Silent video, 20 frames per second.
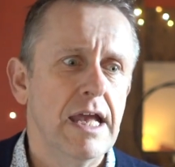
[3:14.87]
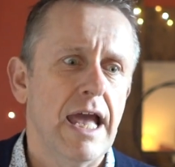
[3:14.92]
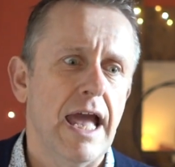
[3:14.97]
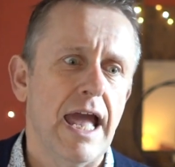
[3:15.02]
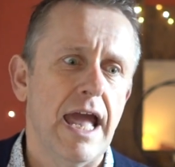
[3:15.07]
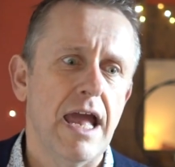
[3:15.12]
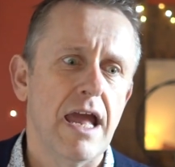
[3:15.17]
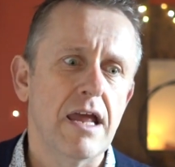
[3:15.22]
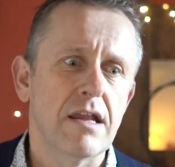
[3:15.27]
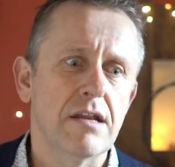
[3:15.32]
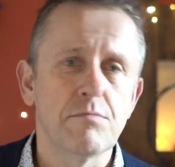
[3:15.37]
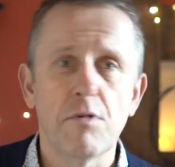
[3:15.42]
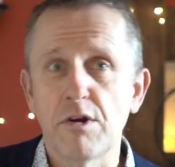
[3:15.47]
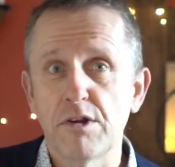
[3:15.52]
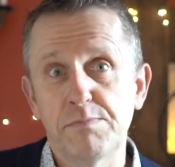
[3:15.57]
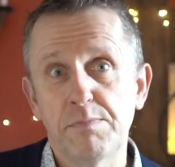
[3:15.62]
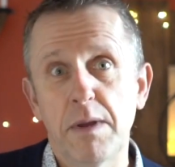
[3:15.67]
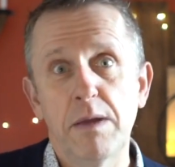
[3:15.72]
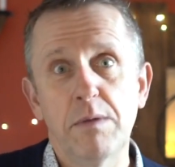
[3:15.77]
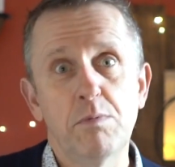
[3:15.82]
and
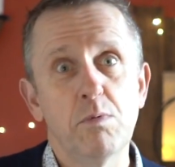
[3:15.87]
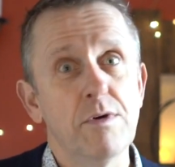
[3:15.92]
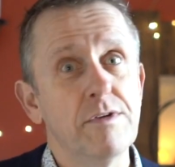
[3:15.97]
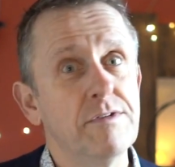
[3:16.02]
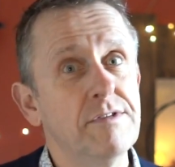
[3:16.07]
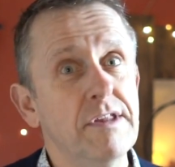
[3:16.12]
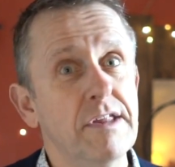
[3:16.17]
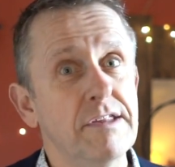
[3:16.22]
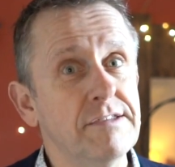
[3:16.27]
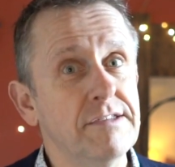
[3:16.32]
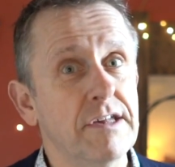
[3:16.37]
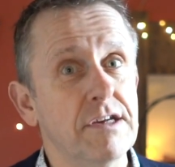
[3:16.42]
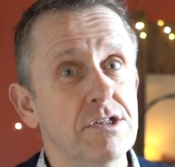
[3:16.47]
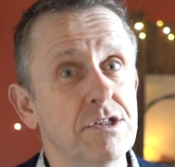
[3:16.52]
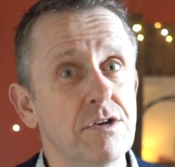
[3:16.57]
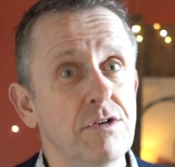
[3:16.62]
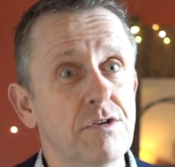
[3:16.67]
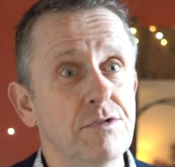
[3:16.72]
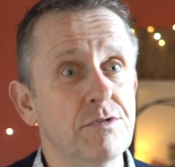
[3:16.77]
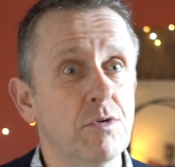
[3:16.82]
most people with disc
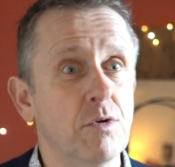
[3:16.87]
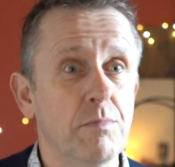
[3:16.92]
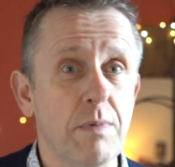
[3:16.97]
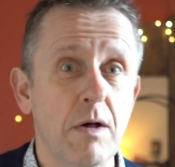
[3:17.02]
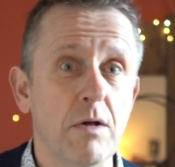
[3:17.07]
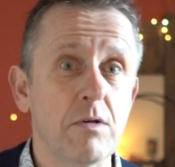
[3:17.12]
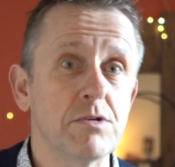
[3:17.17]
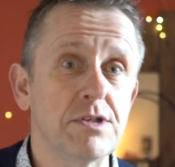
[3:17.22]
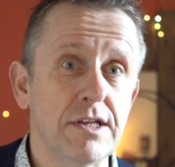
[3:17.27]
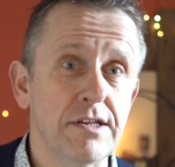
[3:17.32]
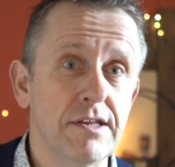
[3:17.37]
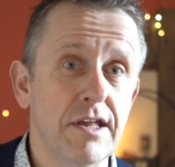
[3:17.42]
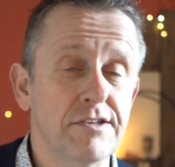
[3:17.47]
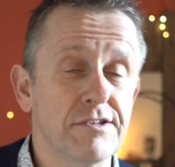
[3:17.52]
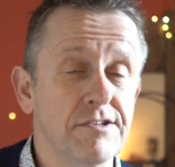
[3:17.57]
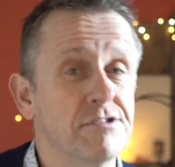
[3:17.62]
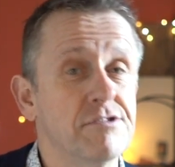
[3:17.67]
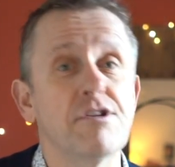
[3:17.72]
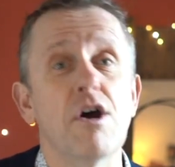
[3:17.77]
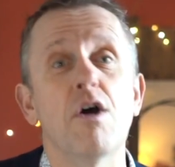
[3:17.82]
issues or bulging
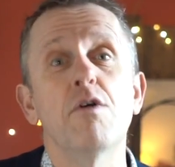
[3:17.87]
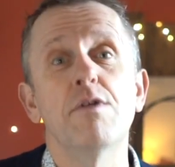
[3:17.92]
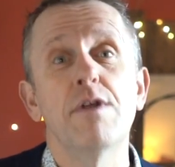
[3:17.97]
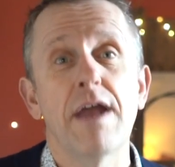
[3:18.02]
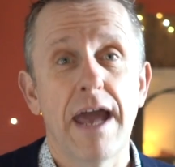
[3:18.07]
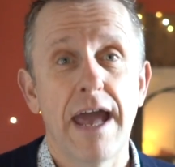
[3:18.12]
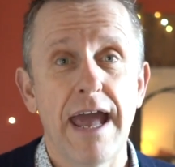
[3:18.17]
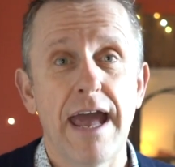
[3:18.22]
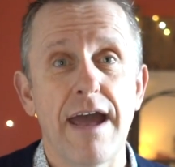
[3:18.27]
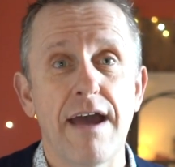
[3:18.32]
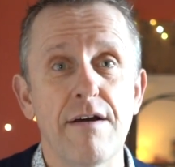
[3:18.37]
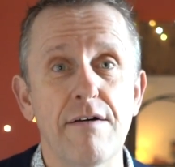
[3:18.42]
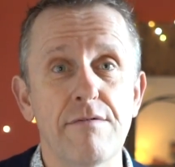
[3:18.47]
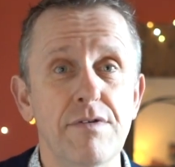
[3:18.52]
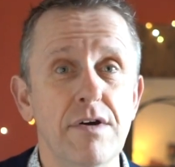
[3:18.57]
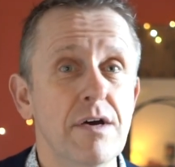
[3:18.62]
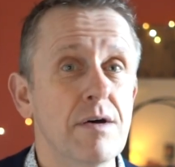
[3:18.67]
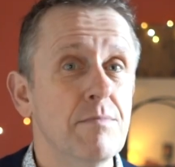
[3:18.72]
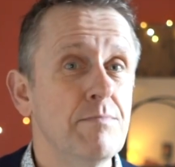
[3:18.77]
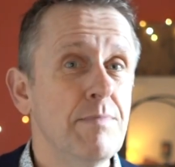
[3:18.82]
discs don't have
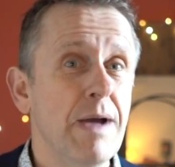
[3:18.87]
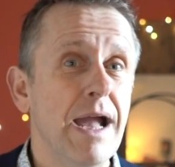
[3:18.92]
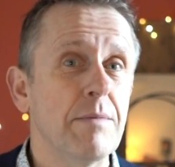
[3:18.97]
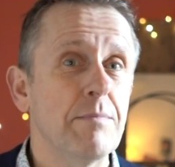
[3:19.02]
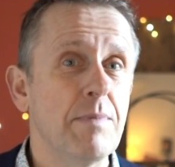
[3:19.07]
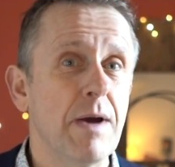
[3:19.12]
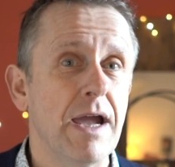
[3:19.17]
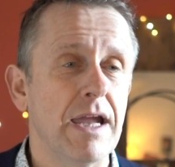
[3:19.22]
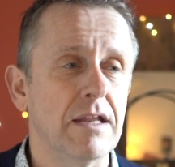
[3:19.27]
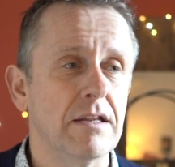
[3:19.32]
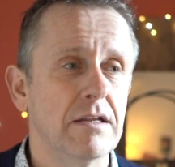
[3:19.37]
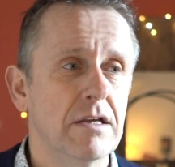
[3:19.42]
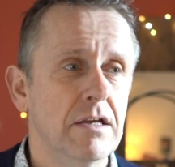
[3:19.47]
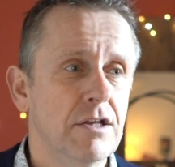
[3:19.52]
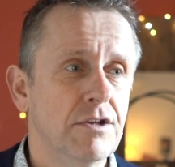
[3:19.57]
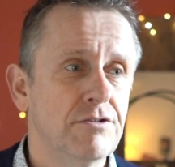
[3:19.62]
back pain.